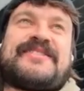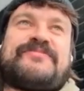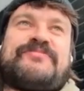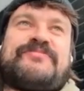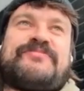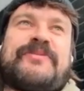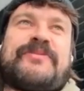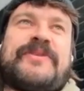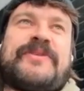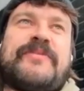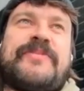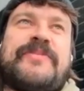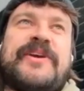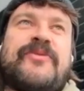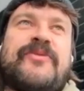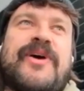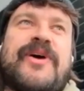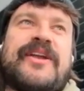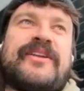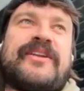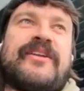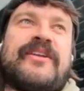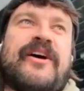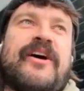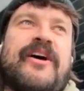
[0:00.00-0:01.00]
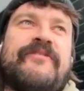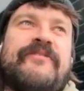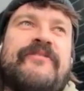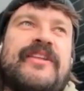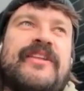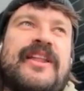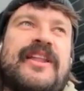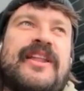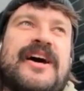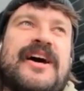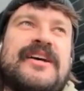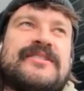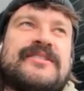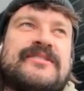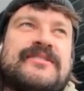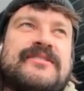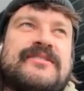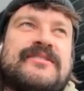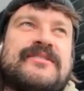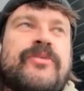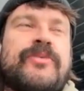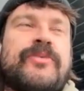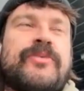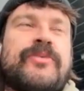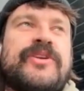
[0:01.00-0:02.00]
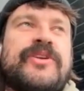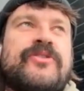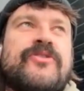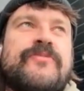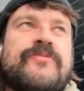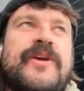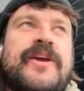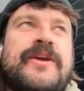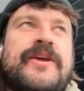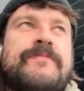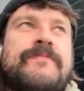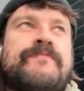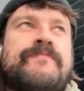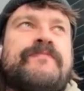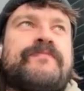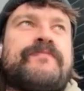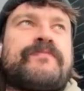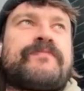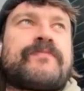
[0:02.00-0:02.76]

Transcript: that's probably a big one. Over the last, probably took me